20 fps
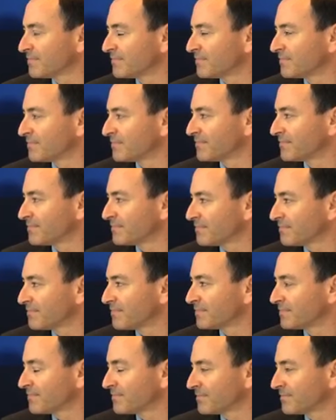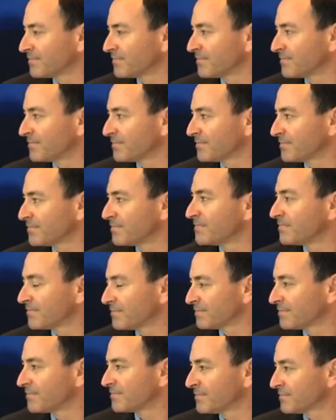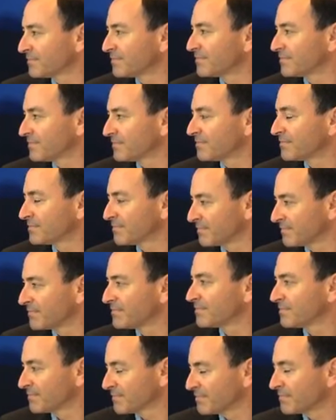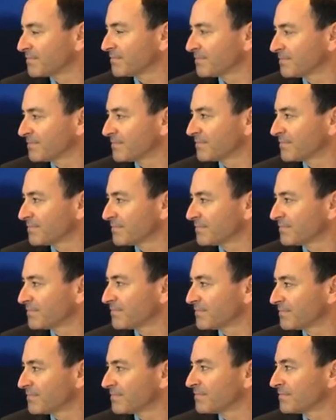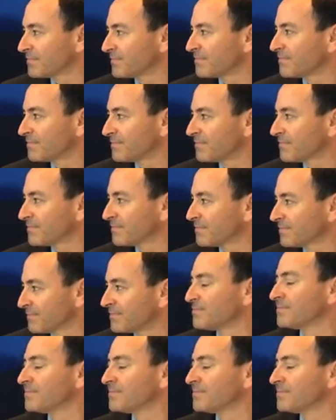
(not speaking)